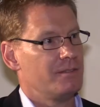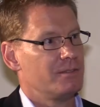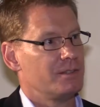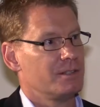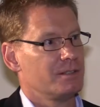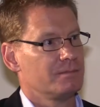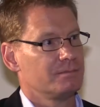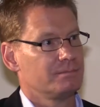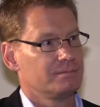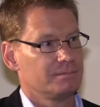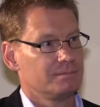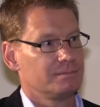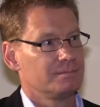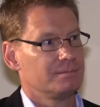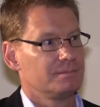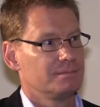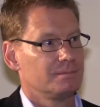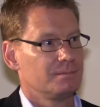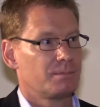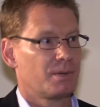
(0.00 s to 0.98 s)
even
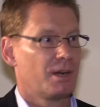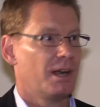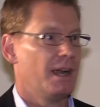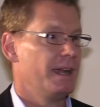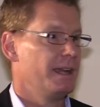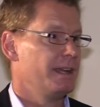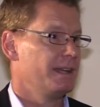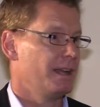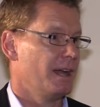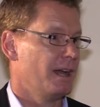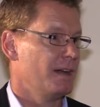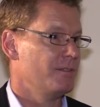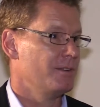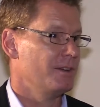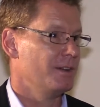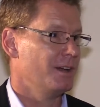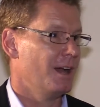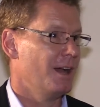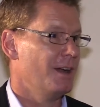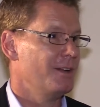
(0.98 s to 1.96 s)
praying
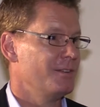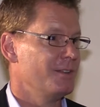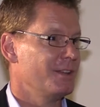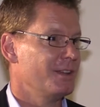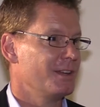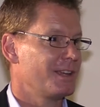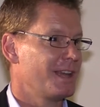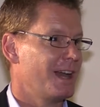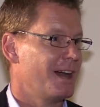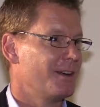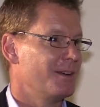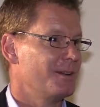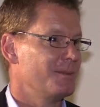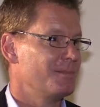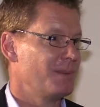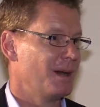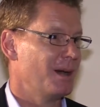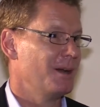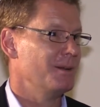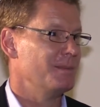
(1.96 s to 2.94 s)
over the
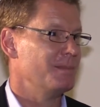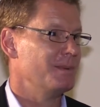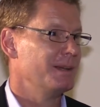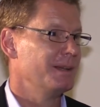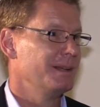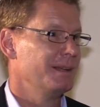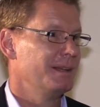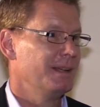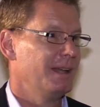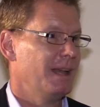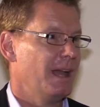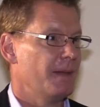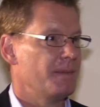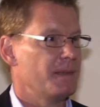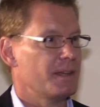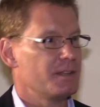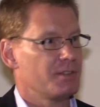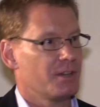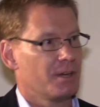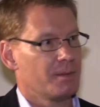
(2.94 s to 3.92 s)
current Pope at
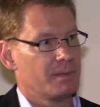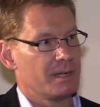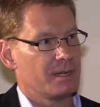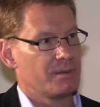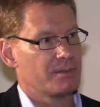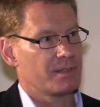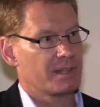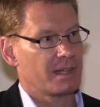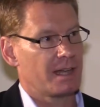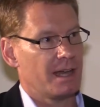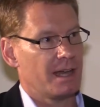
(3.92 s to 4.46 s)
that time when he was the